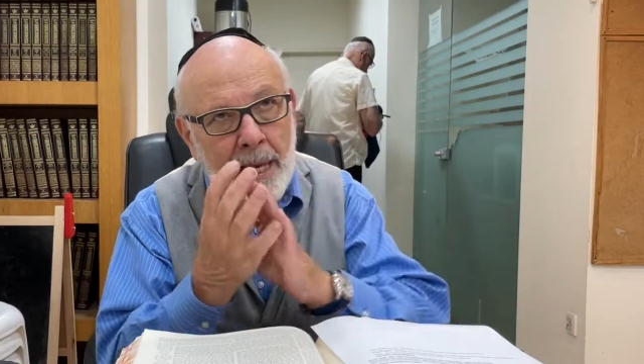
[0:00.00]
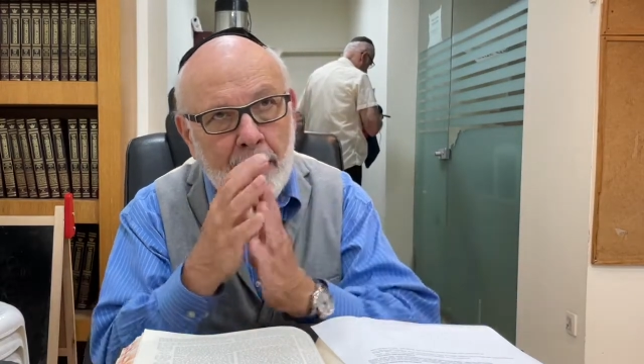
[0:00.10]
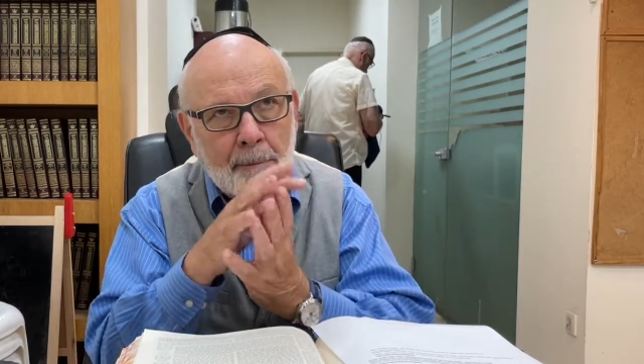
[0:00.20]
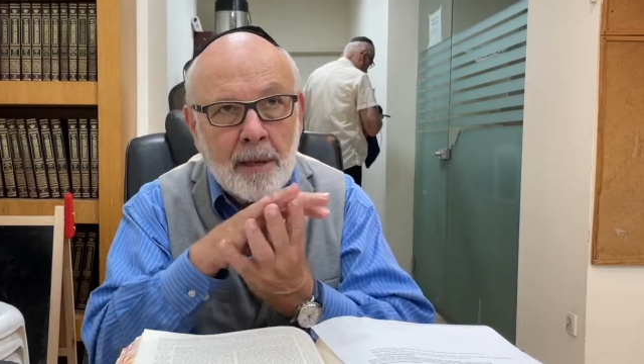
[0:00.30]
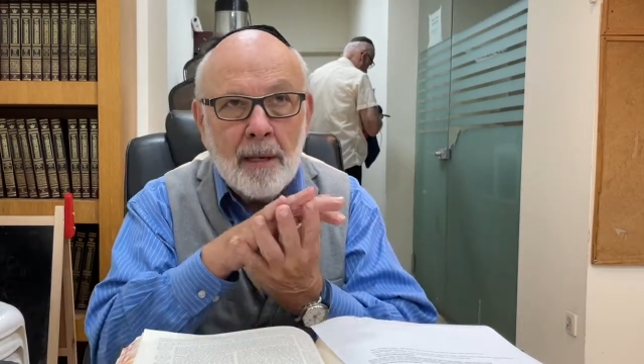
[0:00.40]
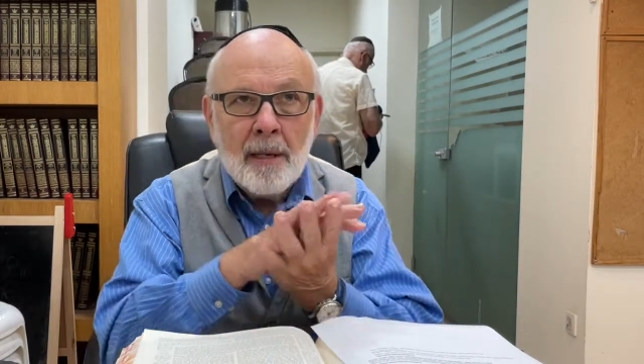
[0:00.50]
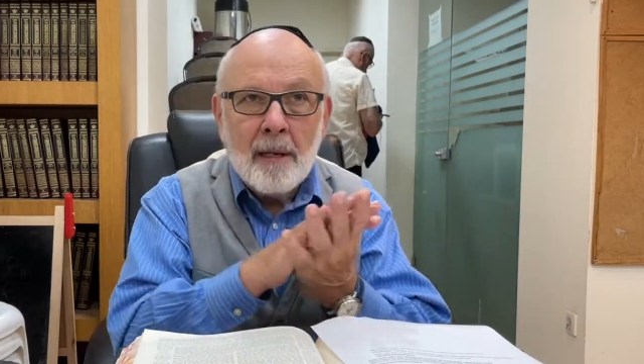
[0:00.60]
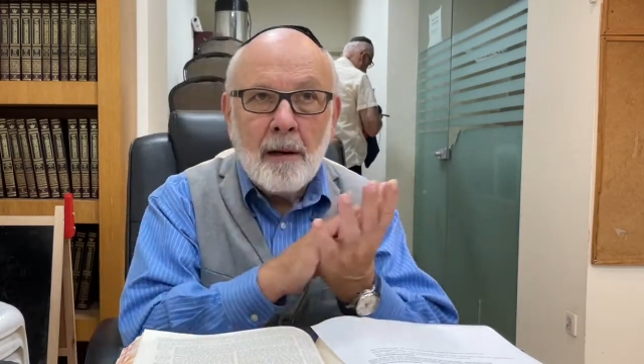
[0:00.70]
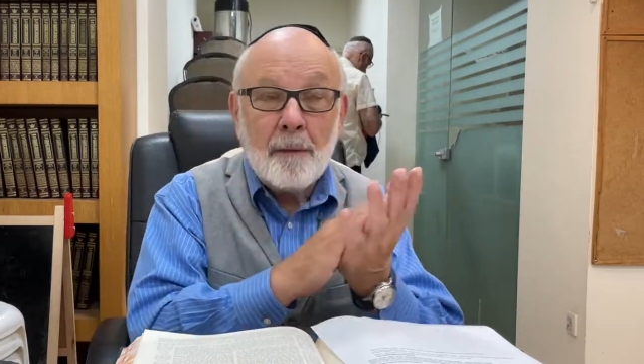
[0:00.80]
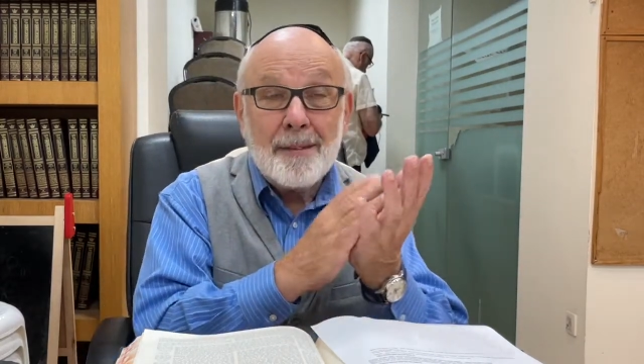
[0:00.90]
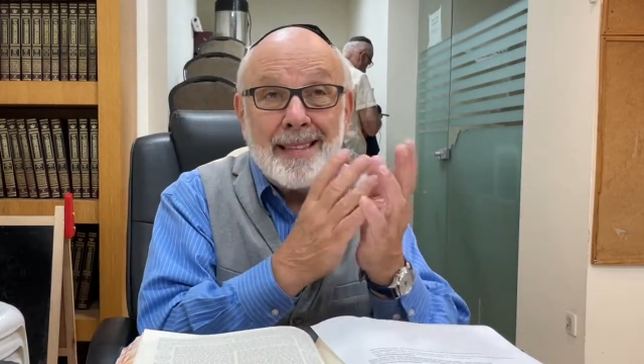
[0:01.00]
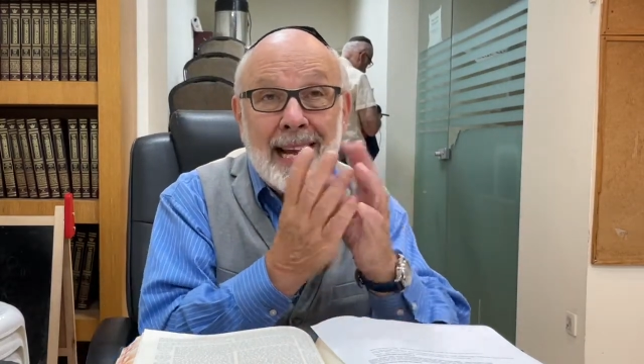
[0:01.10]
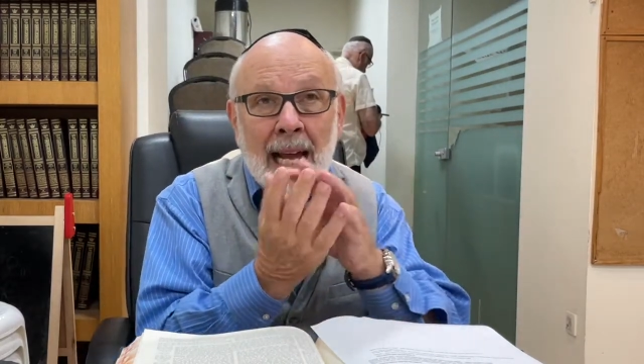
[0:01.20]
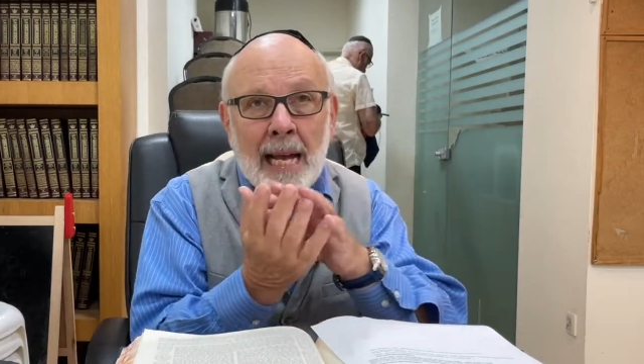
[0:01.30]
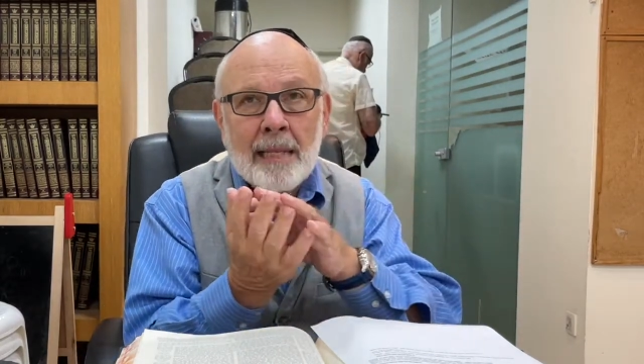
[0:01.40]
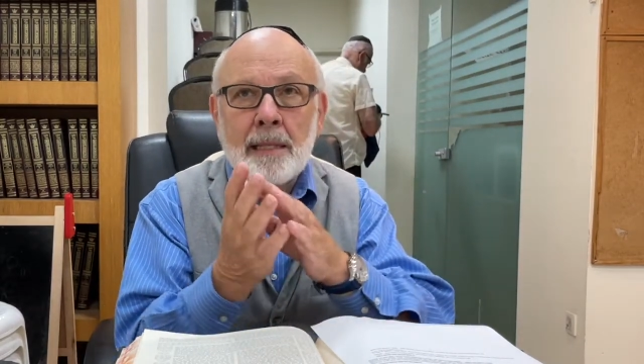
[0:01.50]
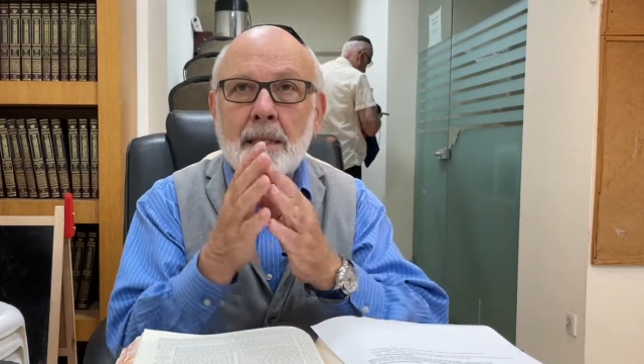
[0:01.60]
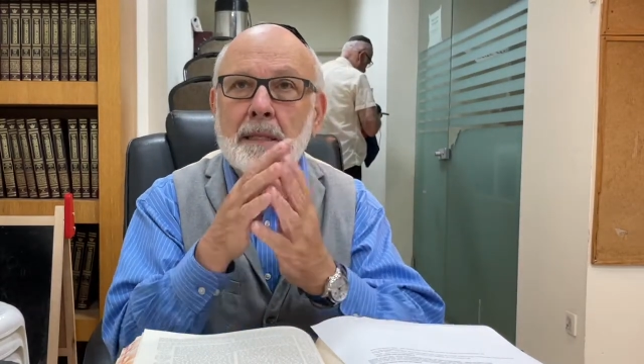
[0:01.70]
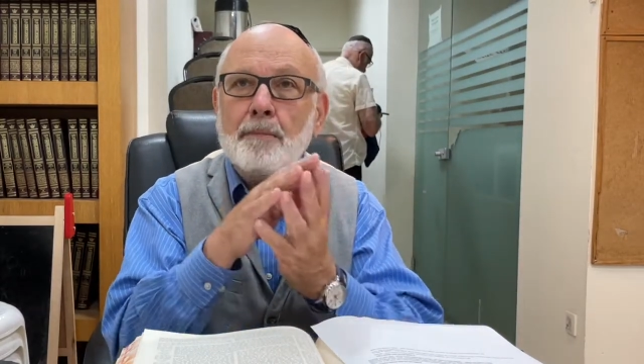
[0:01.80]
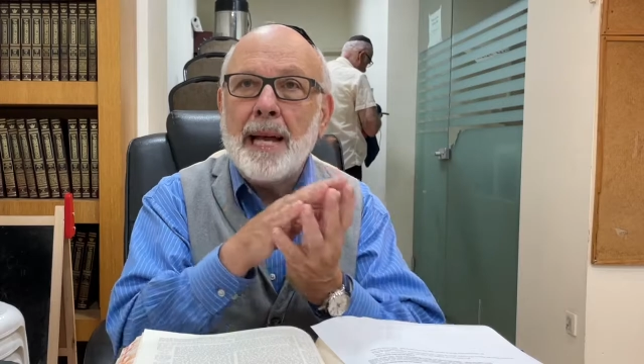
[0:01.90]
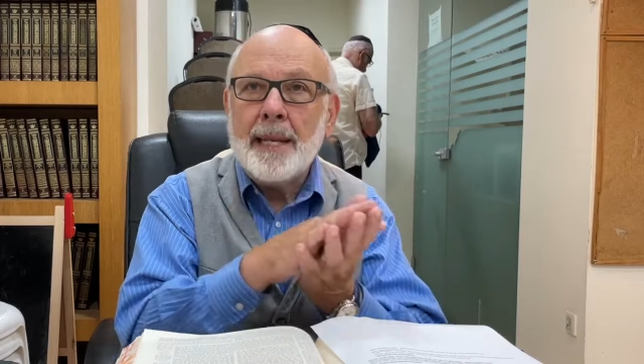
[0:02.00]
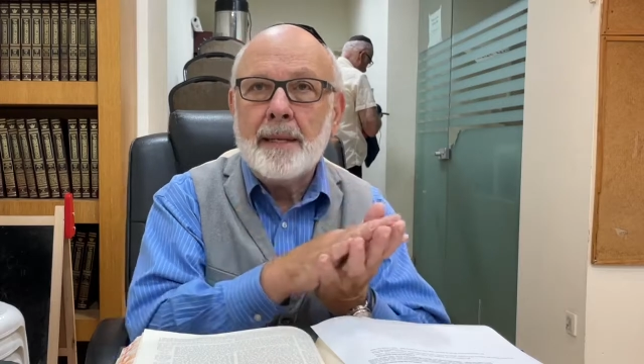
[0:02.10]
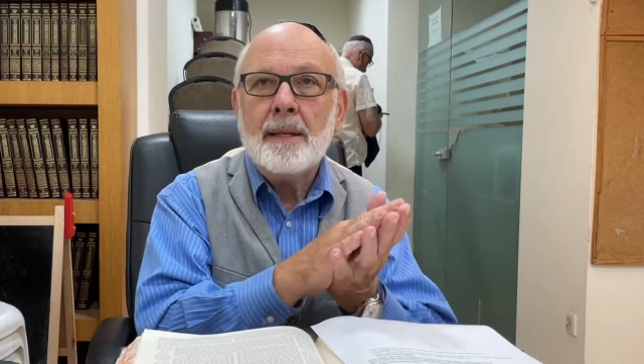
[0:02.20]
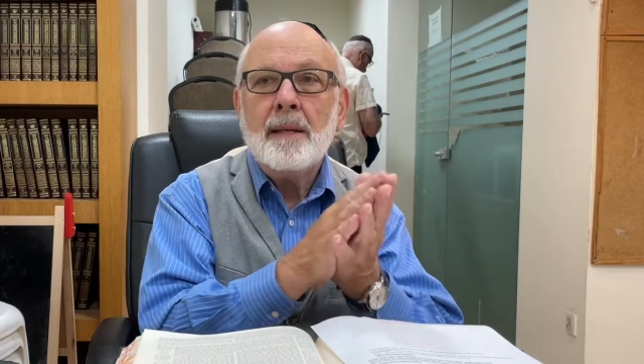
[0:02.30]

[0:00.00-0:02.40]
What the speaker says: up of da'at and zman,